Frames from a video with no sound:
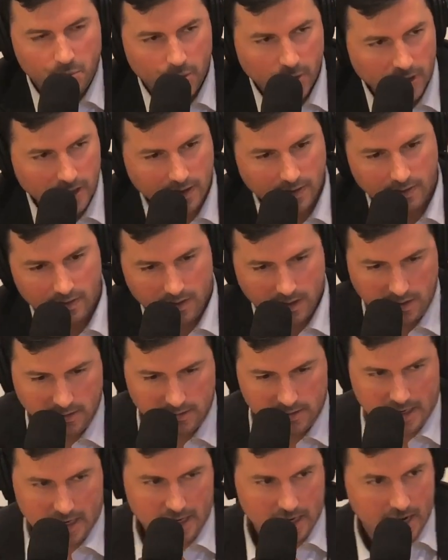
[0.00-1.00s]
Putting
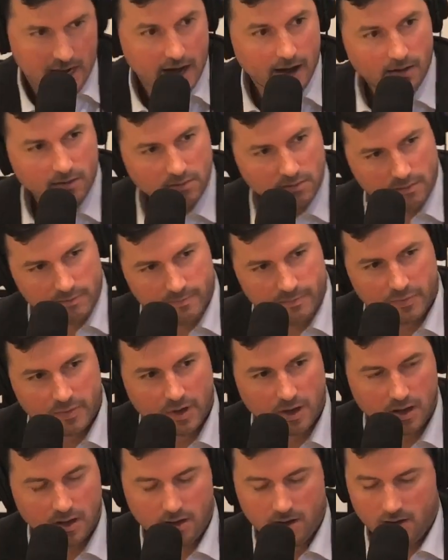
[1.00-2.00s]
these data out,
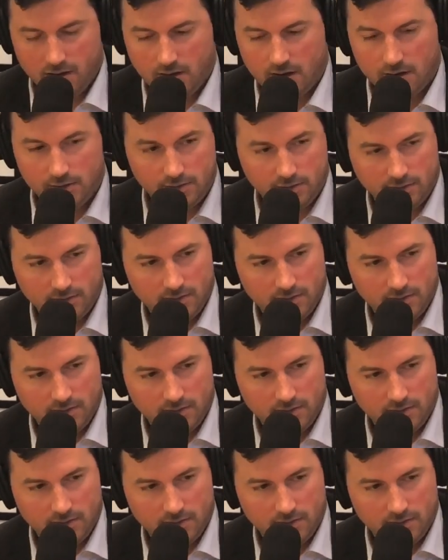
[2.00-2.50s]
and